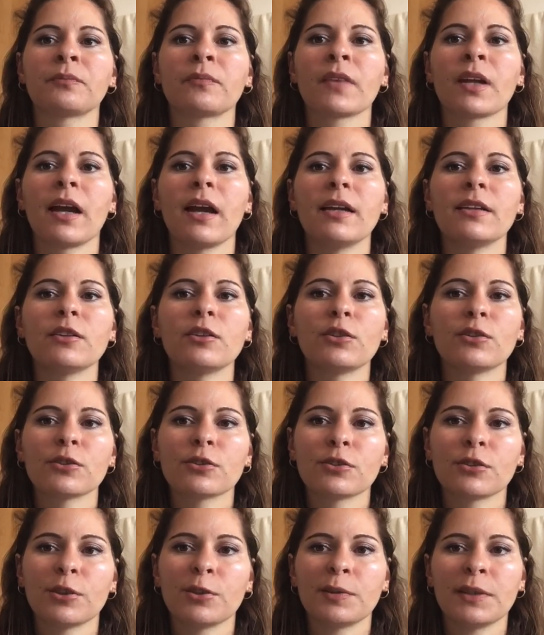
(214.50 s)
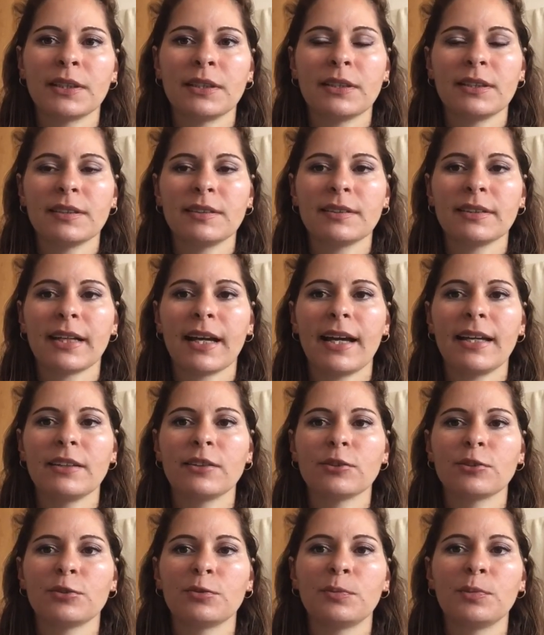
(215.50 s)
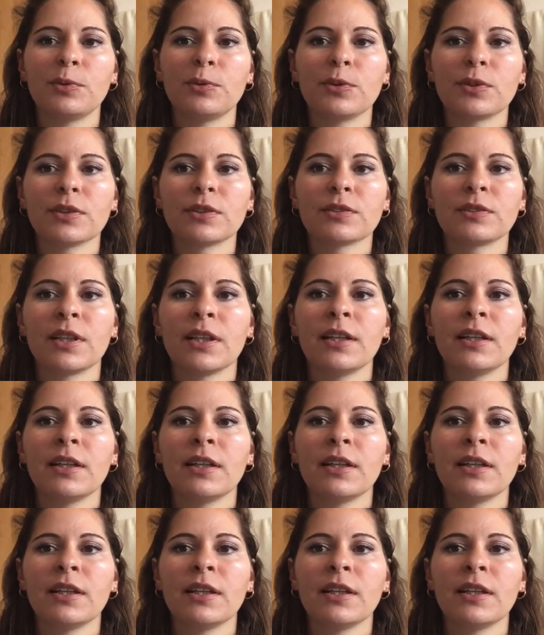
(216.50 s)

And also in this kind of books,